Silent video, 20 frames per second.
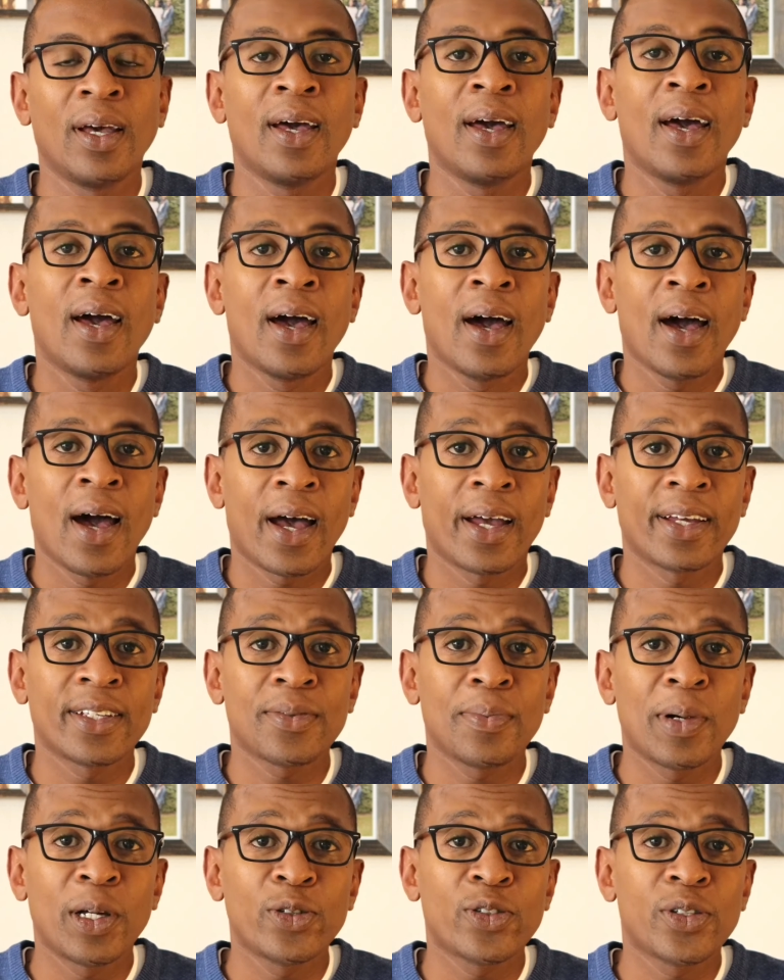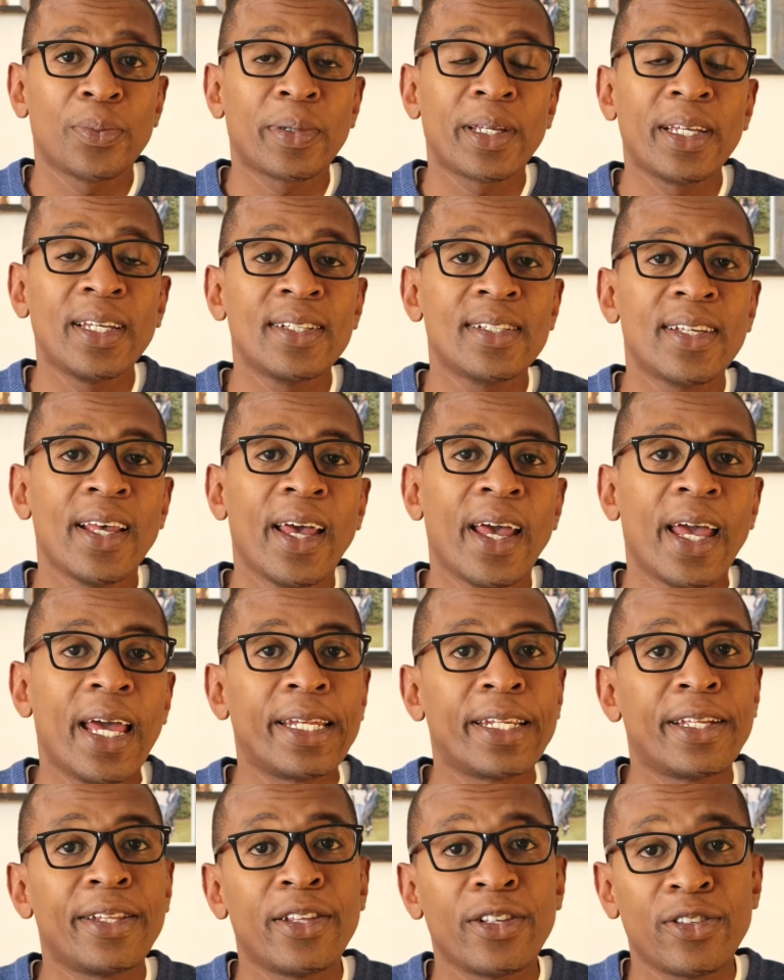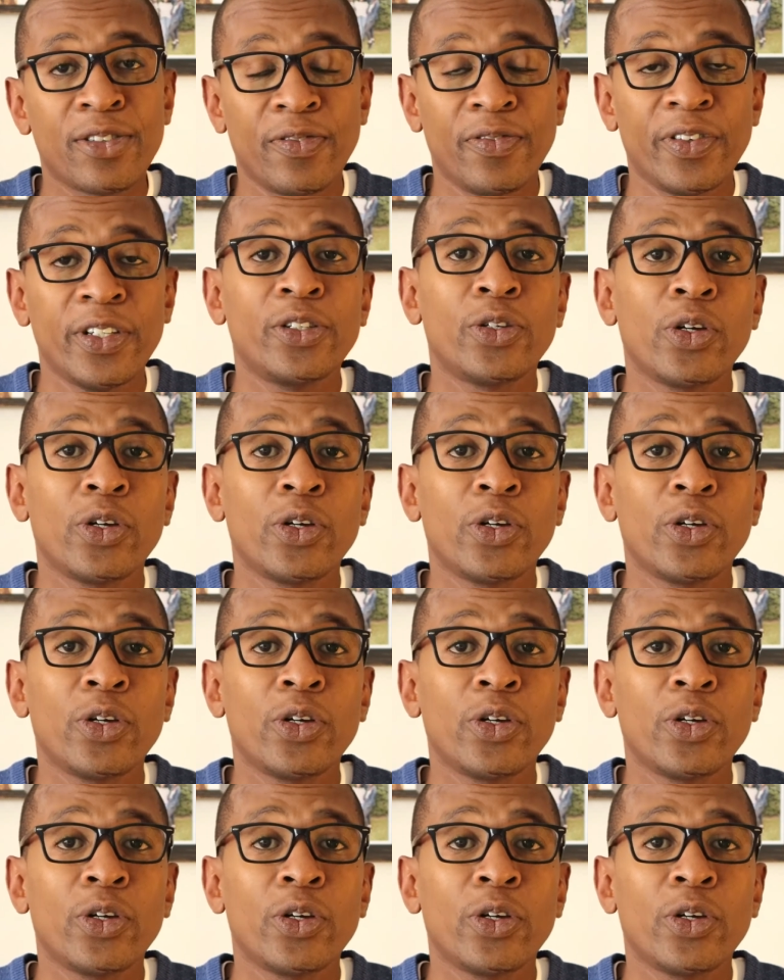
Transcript: Hi, it's Malusim Kize, and in this video,